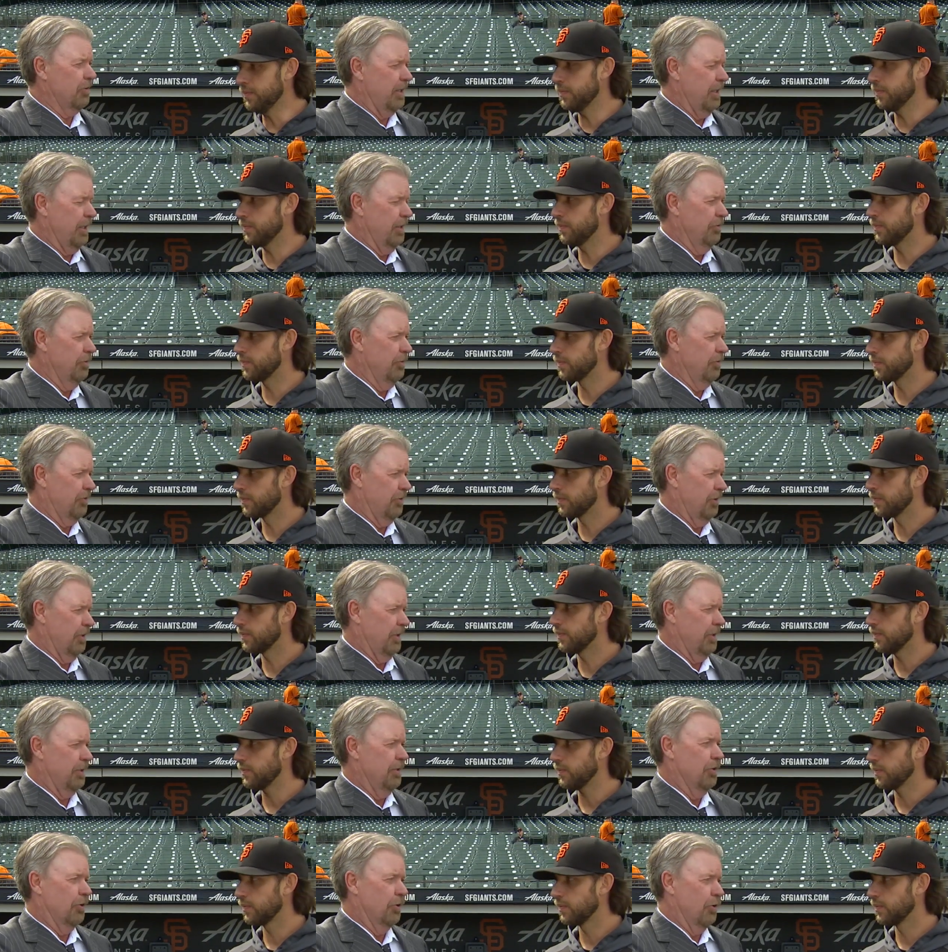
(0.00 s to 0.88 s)
Speaker 1: Kansas
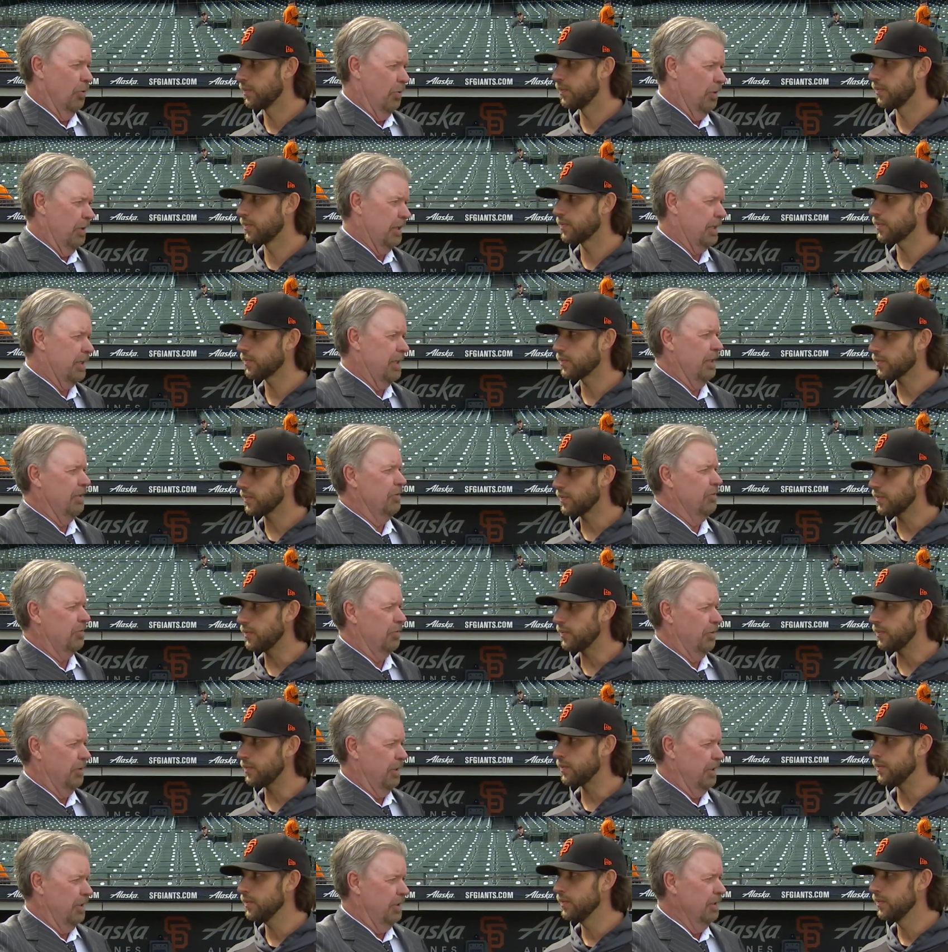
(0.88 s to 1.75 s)
City. You're going to
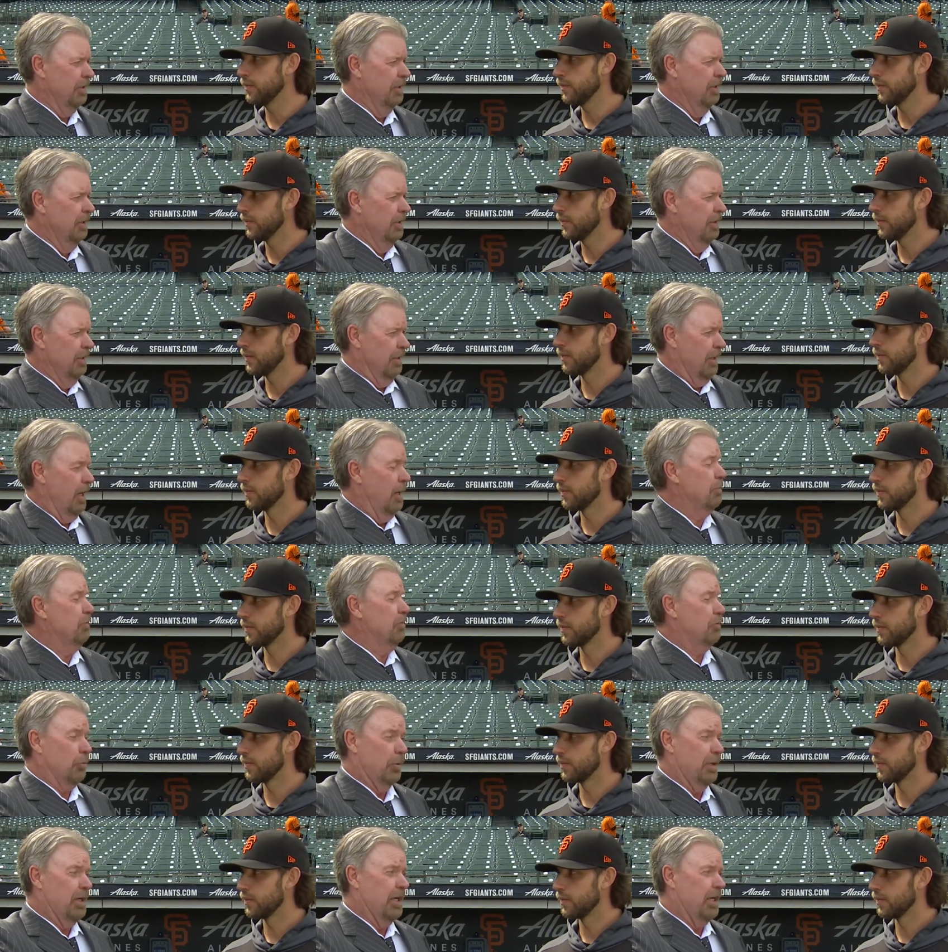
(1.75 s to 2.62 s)
Kansas City up
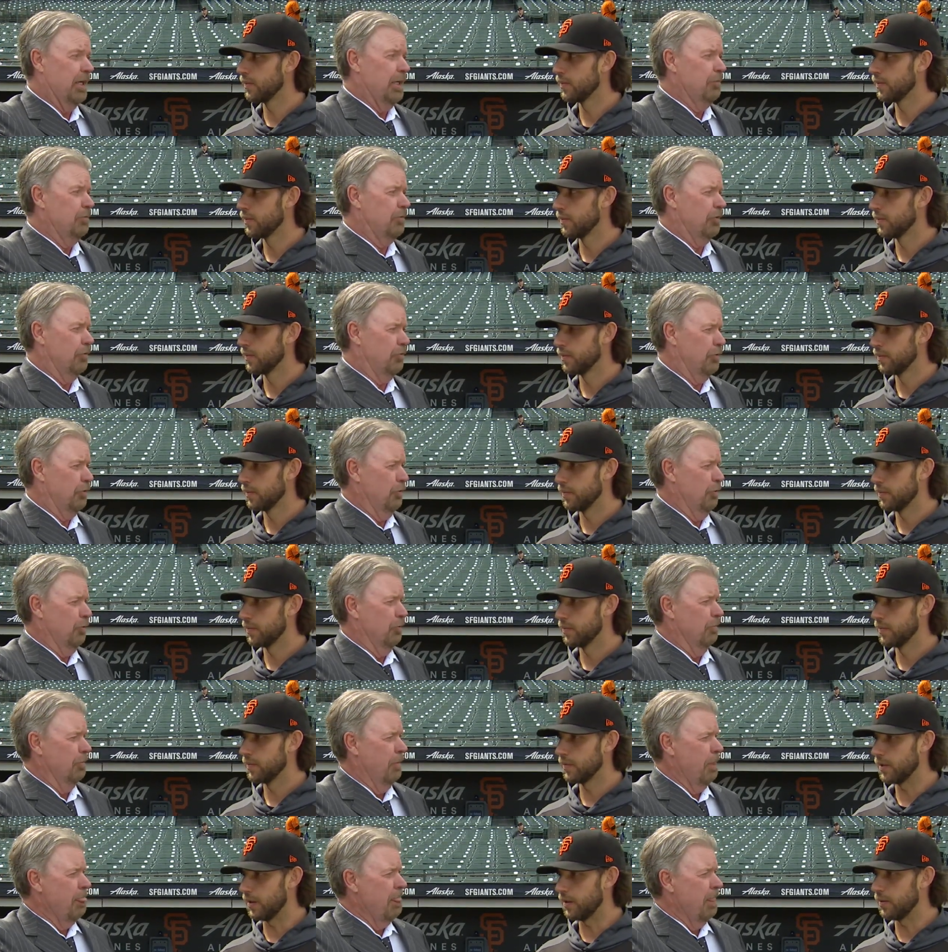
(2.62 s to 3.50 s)

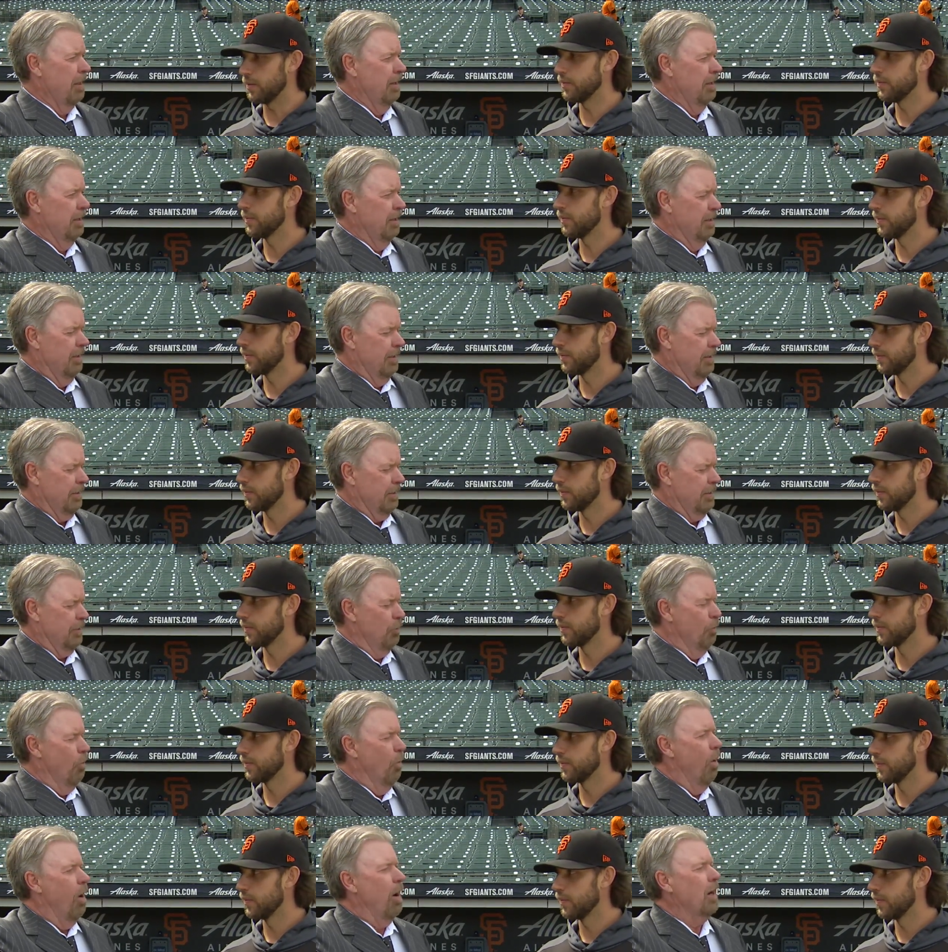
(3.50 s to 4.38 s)
3-2. Yeah.
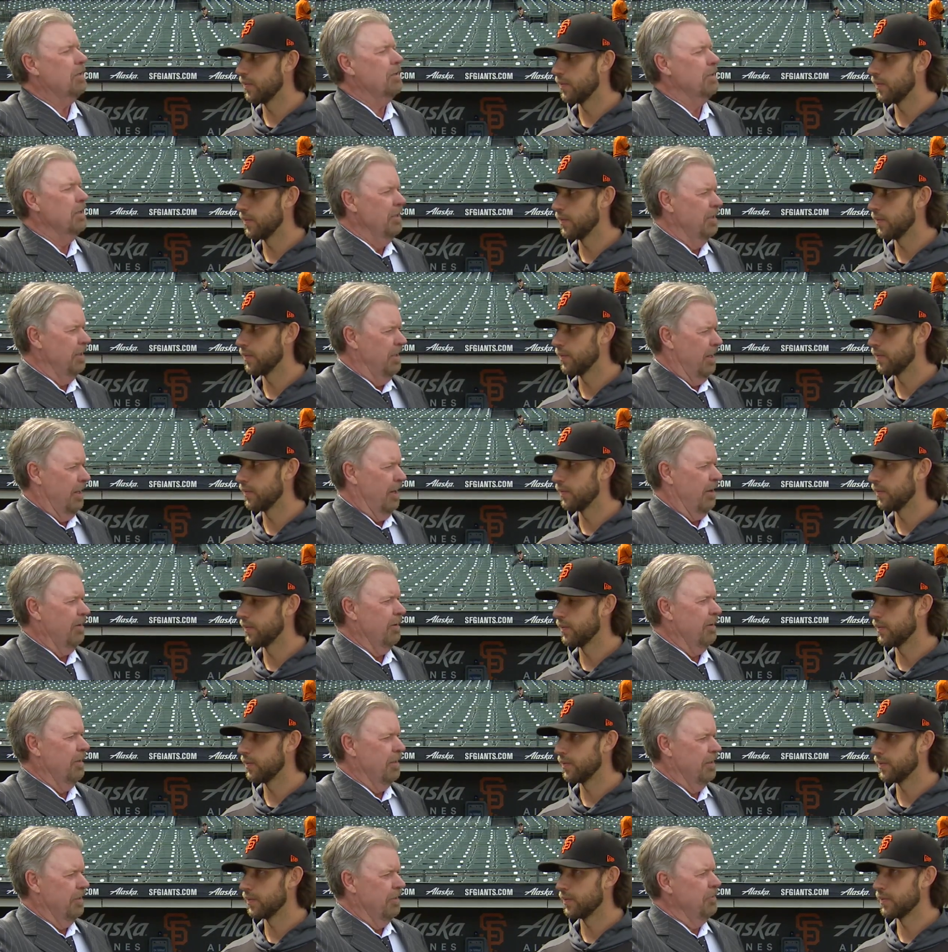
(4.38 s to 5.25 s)
You walked in there
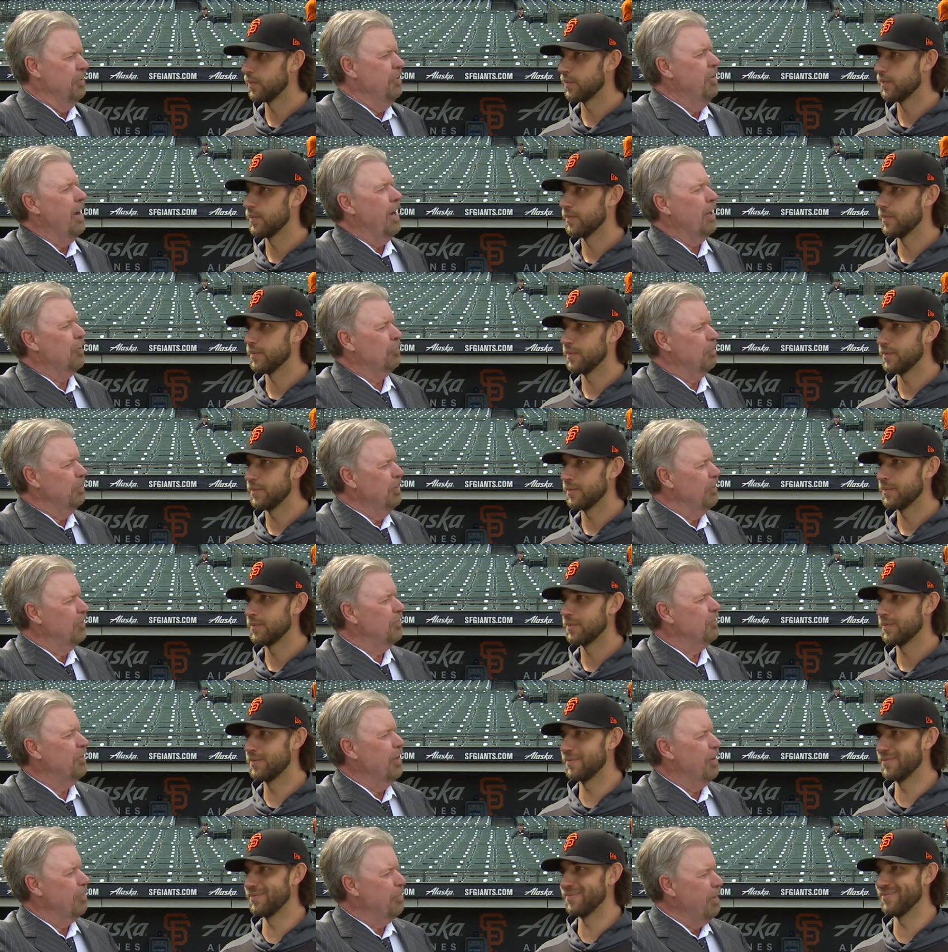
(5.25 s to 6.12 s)
and you asked me
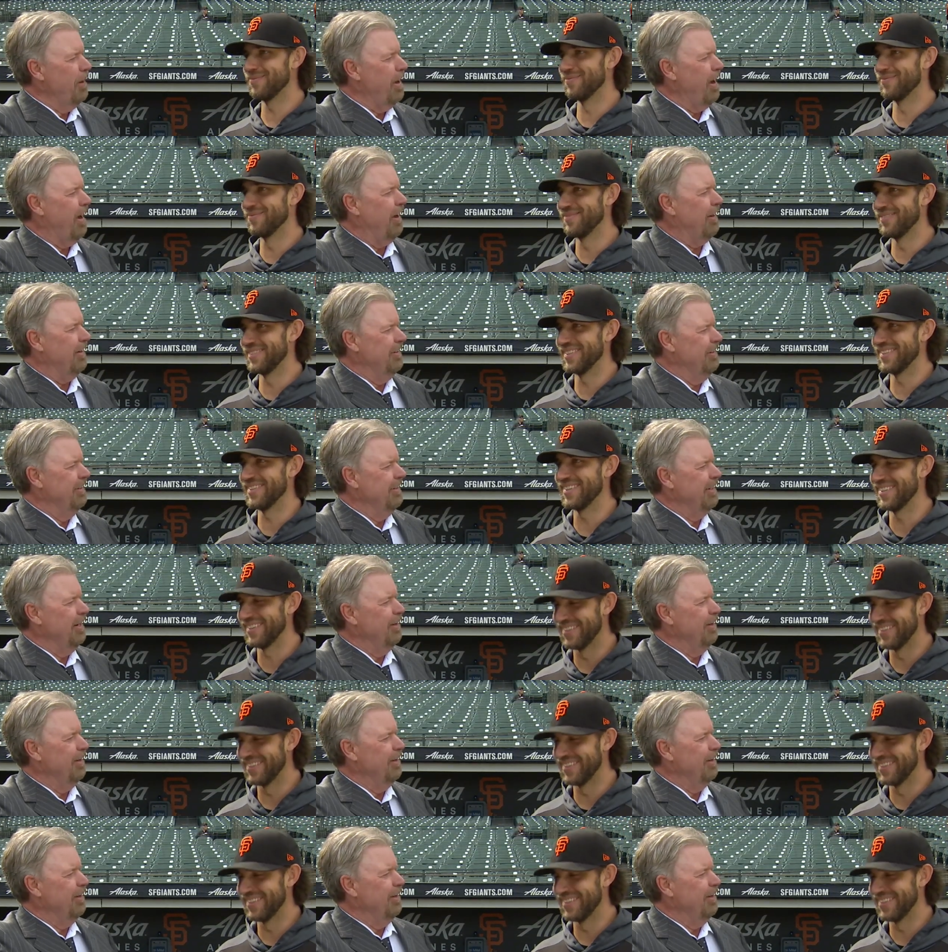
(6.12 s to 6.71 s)
to step out. And